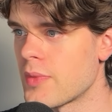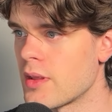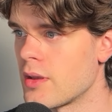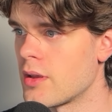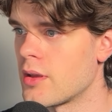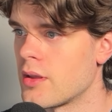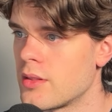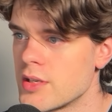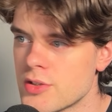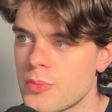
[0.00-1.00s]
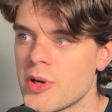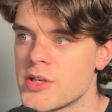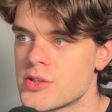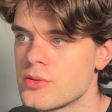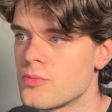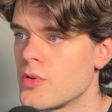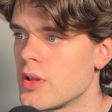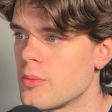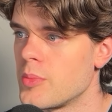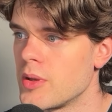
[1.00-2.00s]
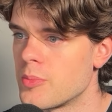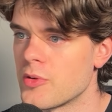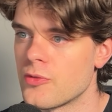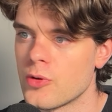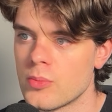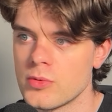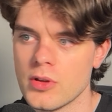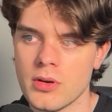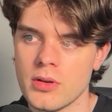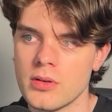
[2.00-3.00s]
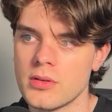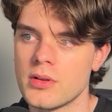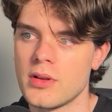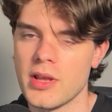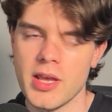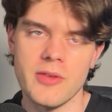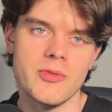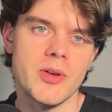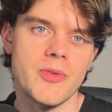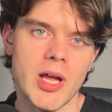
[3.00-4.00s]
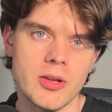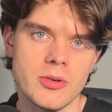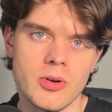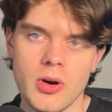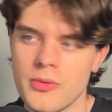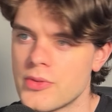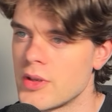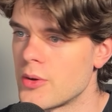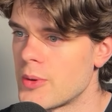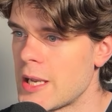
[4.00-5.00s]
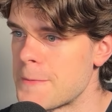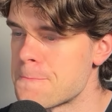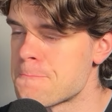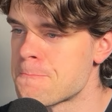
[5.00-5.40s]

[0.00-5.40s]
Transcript: This operation will be performed on every value of the array.